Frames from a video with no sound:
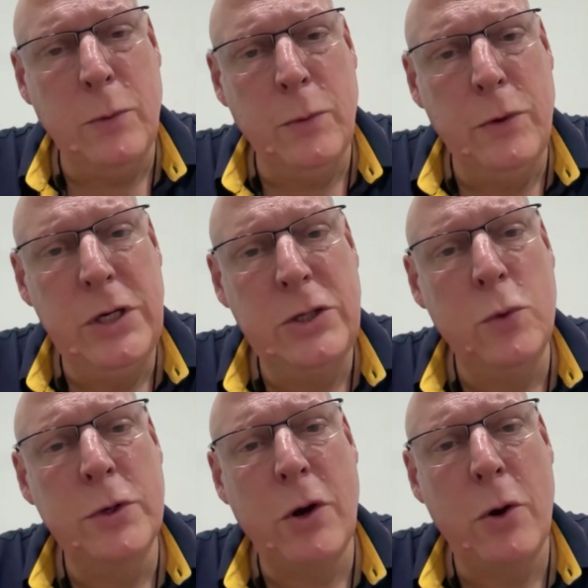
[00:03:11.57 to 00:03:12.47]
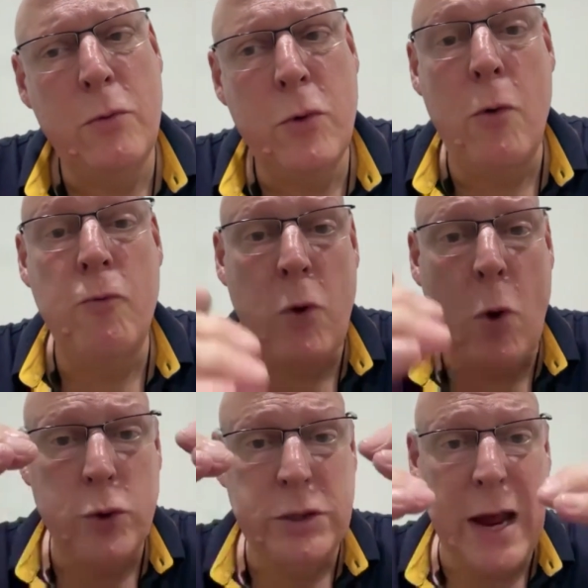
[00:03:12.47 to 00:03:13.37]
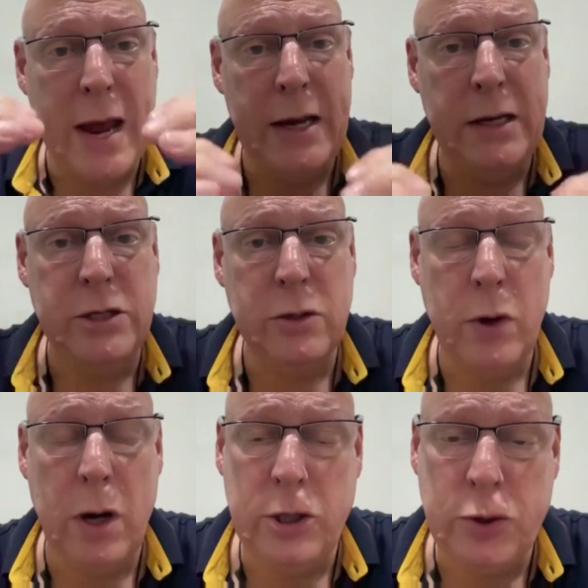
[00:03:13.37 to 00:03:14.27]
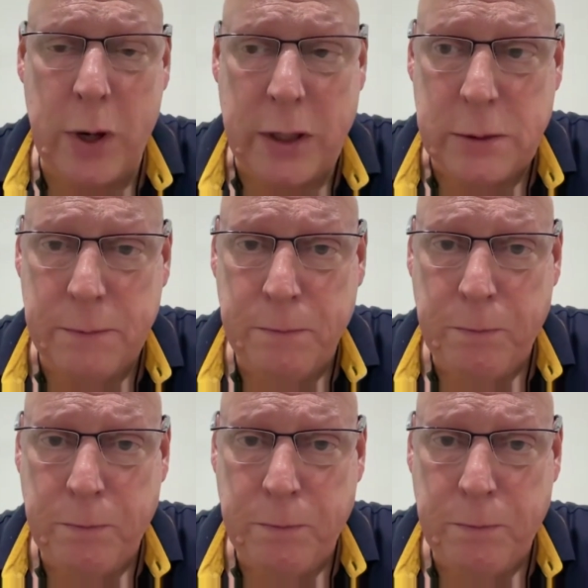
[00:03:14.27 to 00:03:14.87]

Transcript: this also rolls down into electronics.